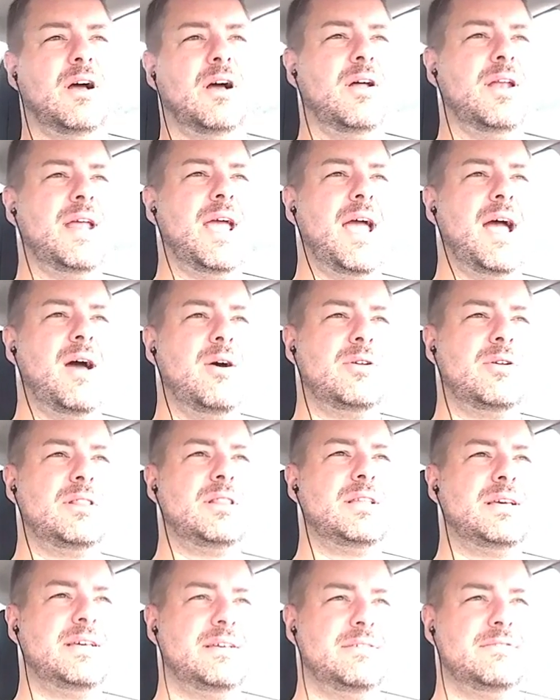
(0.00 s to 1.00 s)
on how to
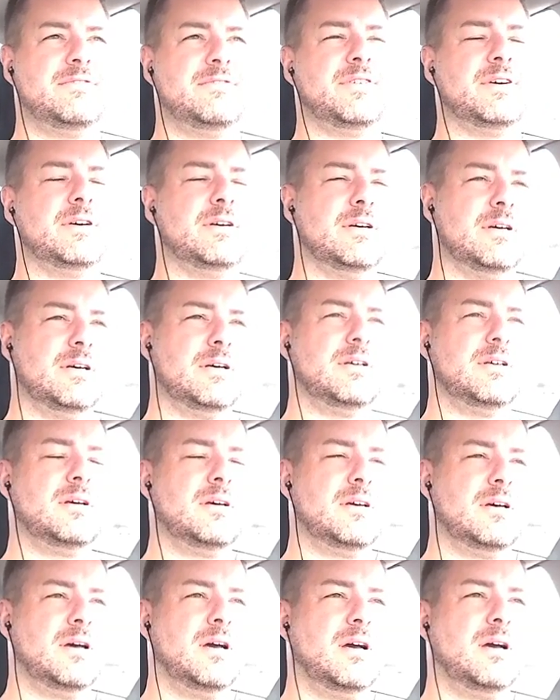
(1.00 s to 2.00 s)
live.
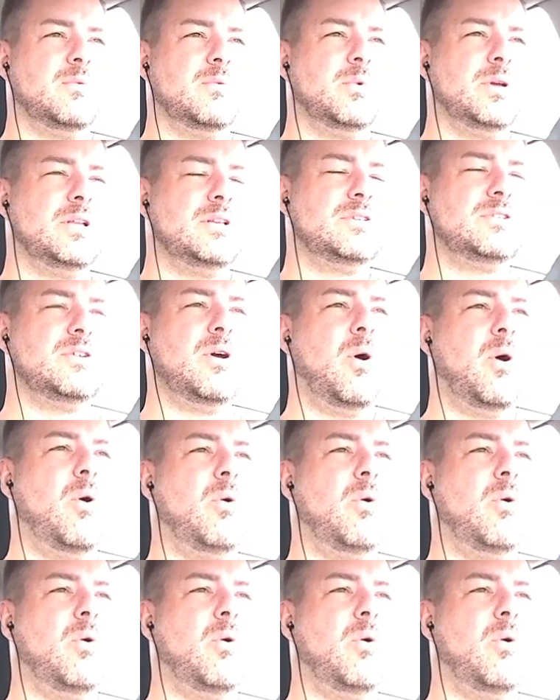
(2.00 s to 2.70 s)
We've